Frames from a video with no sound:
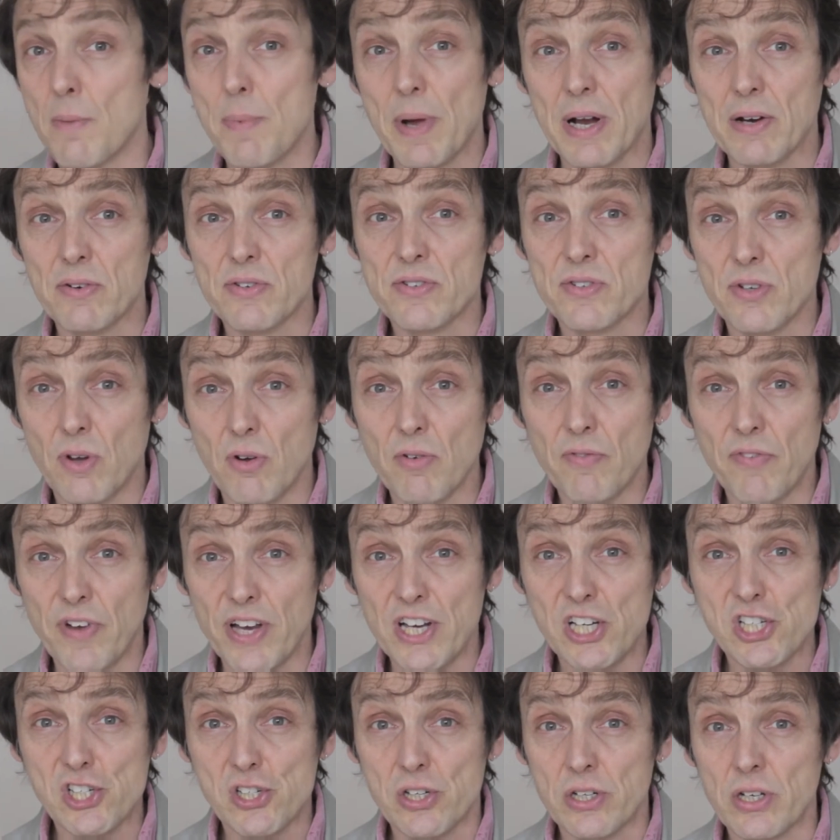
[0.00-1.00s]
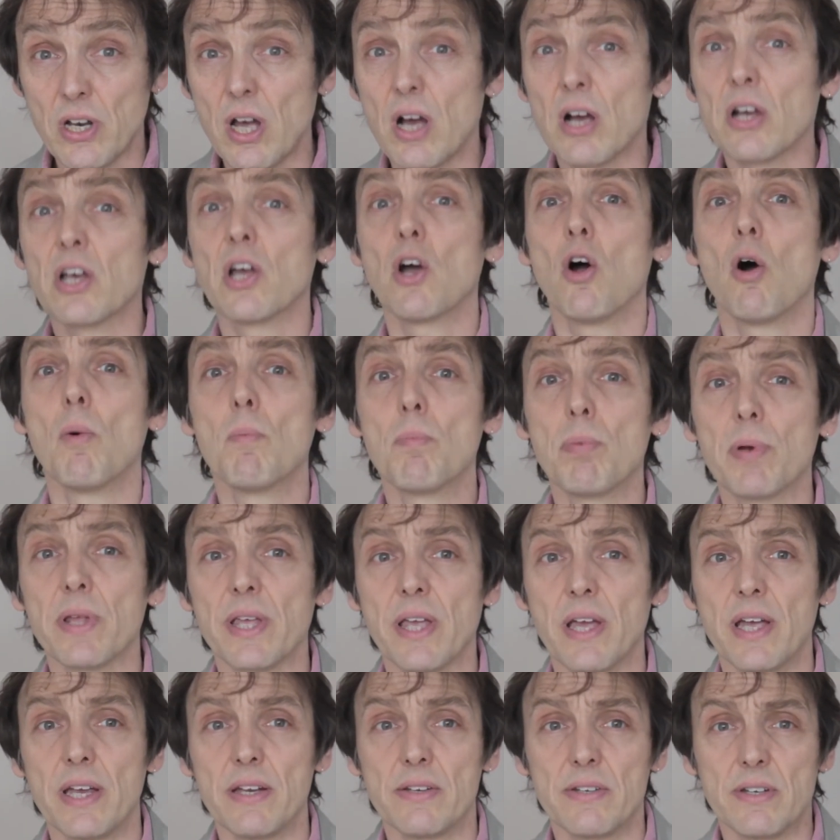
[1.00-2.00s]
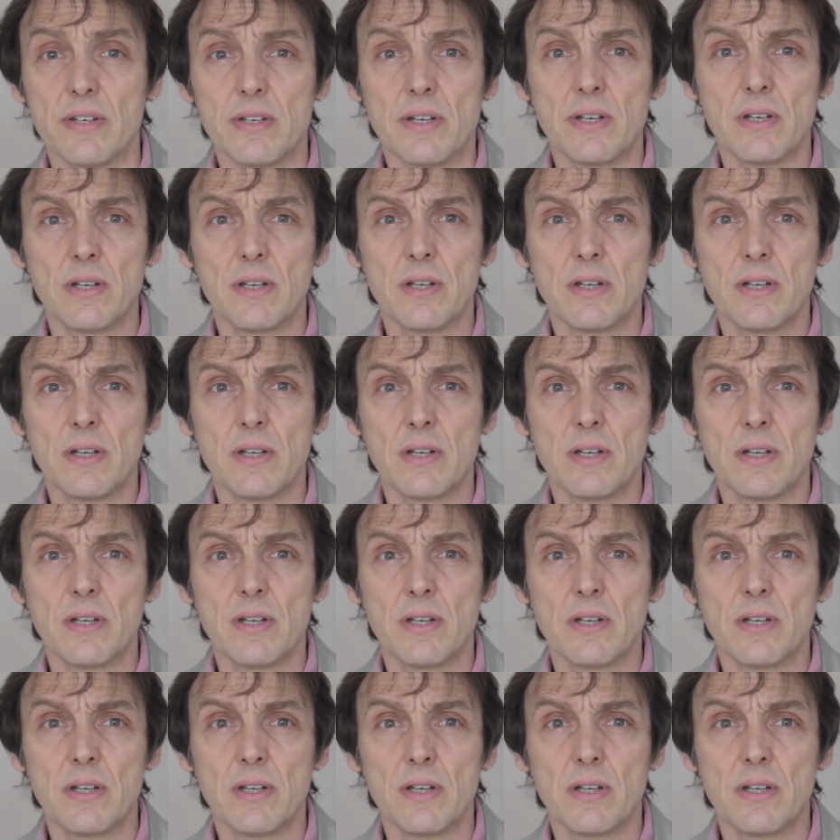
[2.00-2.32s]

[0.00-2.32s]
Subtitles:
about solvation are complicated,